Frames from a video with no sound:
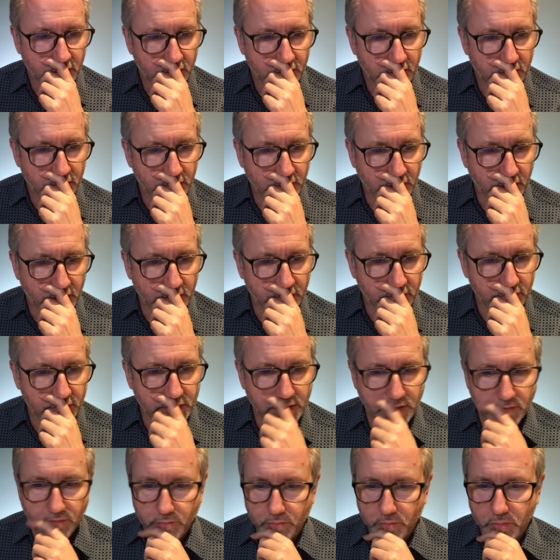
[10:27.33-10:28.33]
Okay, there's
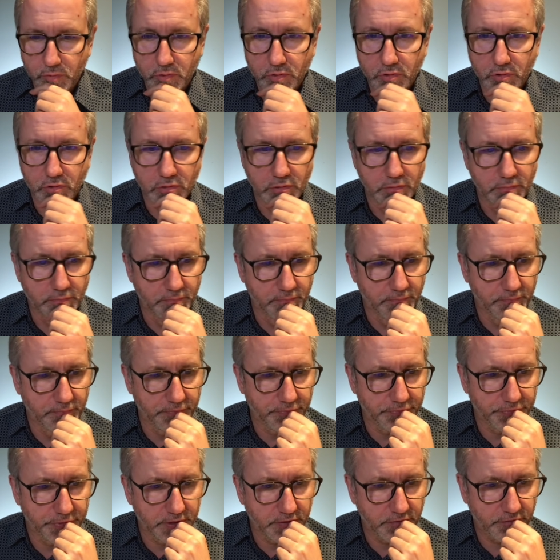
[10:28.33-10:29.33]
even more.
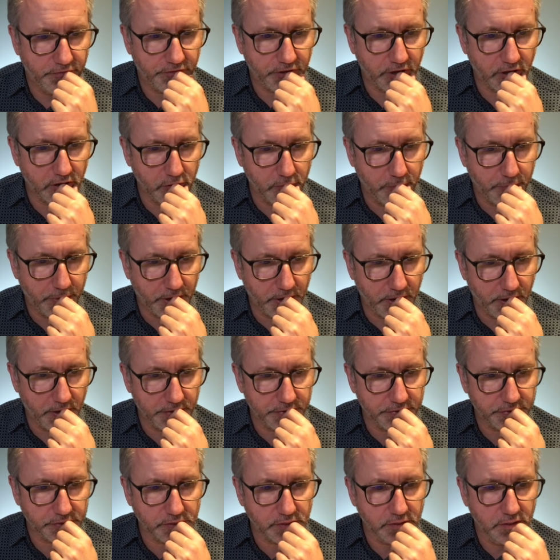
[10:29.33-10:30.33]
File
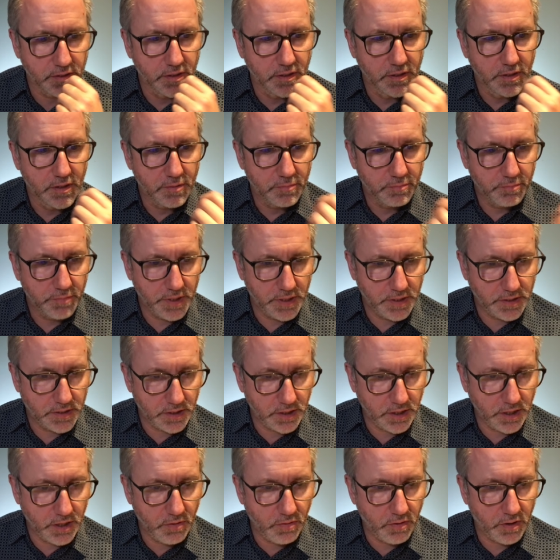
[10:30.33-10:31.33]
paths,
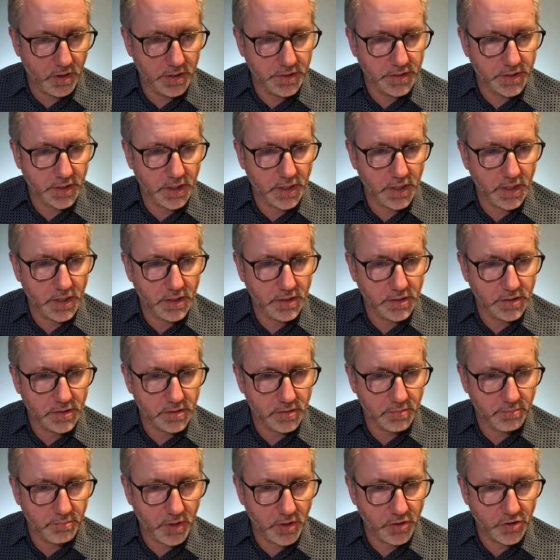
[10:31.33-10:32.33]
media UIDs,
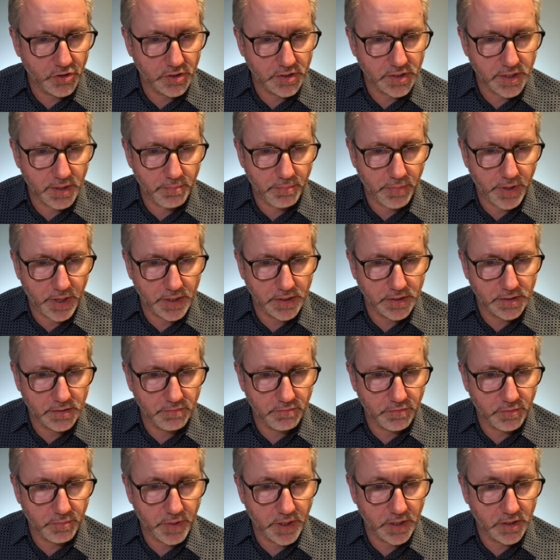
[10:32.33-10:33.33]
motion template
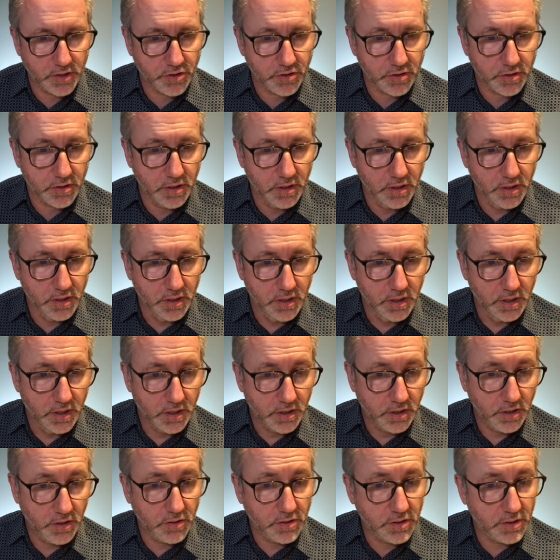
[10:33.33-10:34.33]
information,
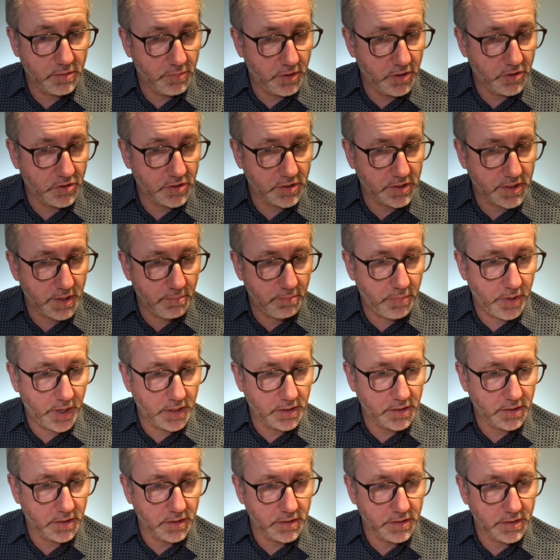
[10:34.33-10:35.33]
using the motion
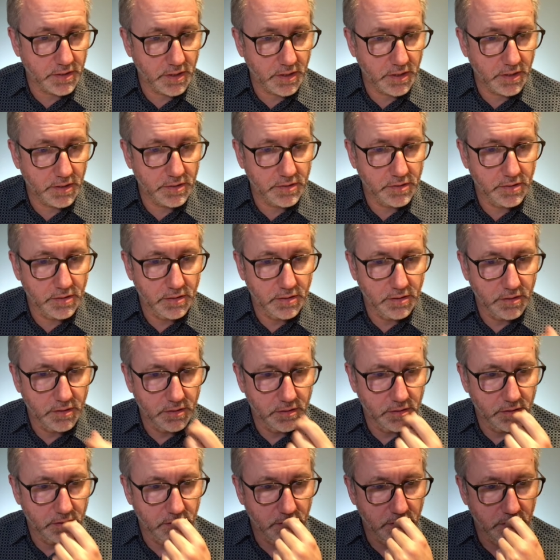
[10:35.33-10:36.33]
template IDs.
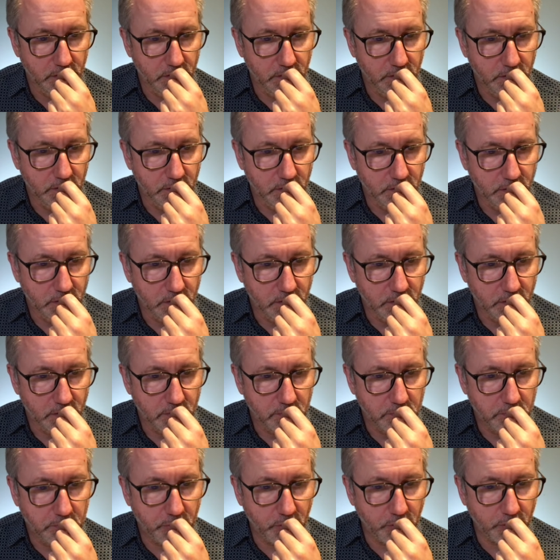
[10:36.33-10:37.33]

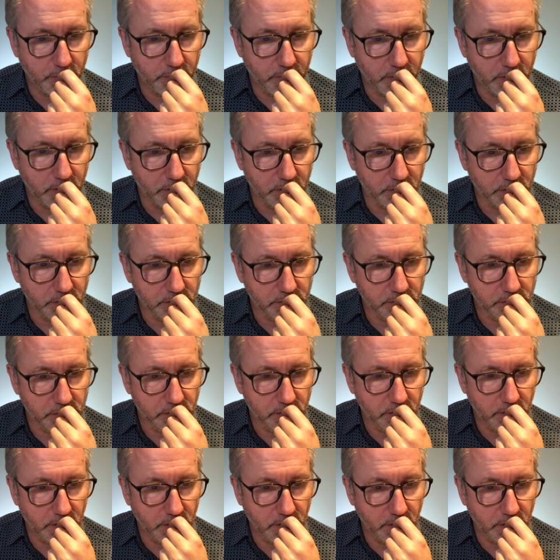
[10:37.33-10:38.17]
Bookmarks.